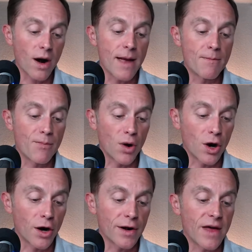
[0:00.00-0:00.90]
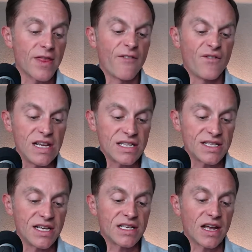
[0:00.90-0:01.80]
and burn the
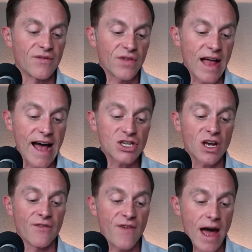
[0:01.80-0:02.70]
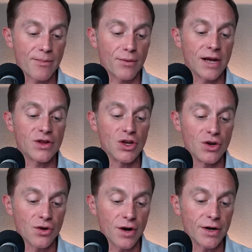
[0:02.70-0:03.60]
feces and flash evaporate the
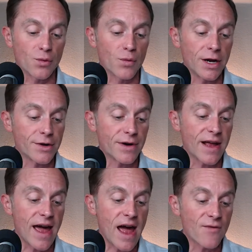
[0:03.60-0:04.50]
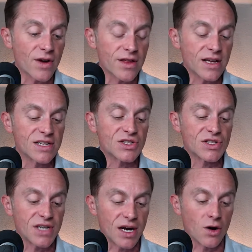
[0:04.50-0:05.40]
urine, rendering everything
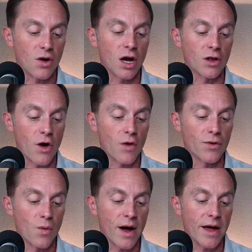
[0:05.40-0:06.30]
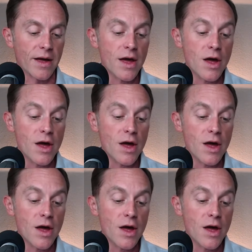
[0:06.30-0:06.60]
sterile along the way.